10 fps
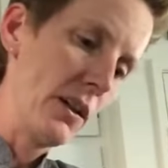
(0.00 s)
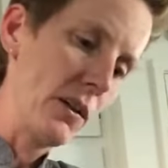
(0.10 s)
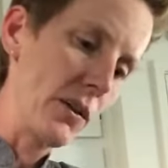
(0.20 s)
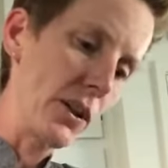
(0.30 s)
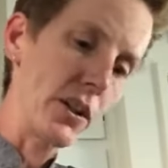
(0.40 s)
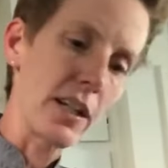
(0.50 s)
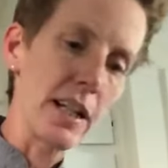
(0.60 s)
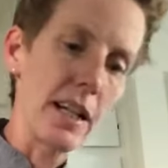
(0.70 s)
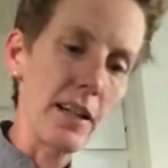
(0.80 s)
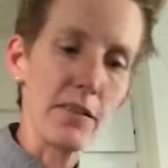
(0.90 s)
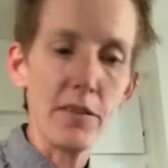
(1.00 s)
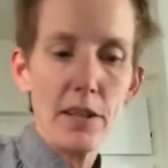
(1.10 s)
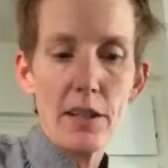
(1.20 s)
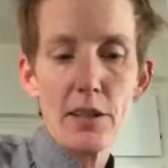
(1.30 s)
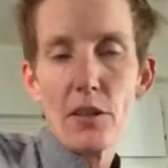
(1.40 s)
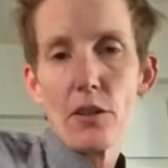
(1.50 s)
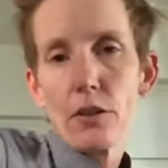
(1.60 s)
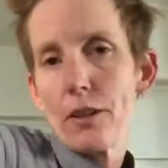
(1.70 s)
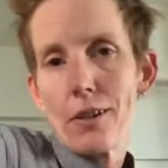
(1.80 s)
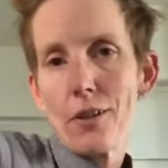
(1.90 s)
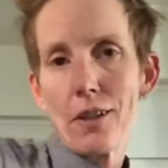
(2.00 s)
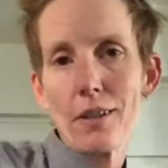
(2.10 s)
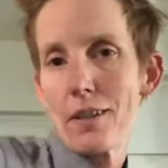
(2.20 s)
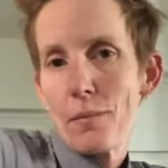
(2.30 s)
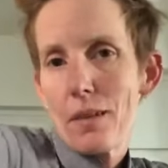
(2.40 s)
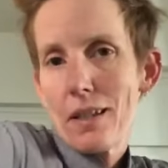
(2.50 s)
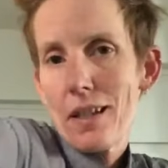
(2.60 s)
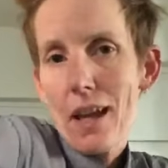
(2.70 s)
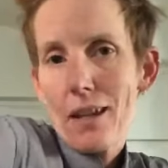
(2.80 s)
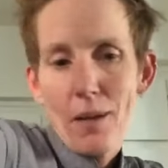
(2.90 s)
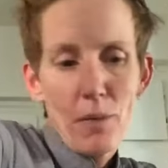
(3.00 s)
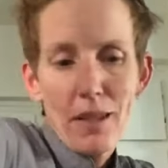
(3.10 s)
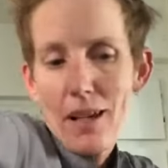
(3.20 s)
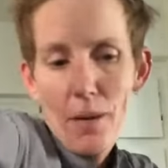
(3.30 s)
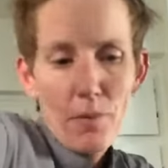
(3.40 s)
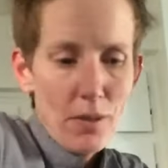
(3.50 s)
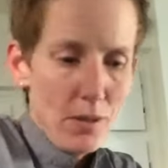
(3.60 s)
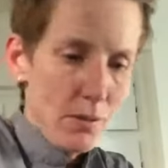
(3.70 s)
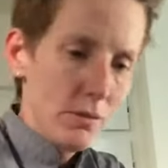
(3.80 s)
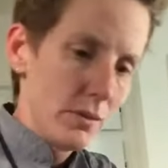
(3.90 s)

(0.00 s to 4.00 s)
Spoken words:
or you're gonna have a little crunch in somebody's cake. I mean, that happens too.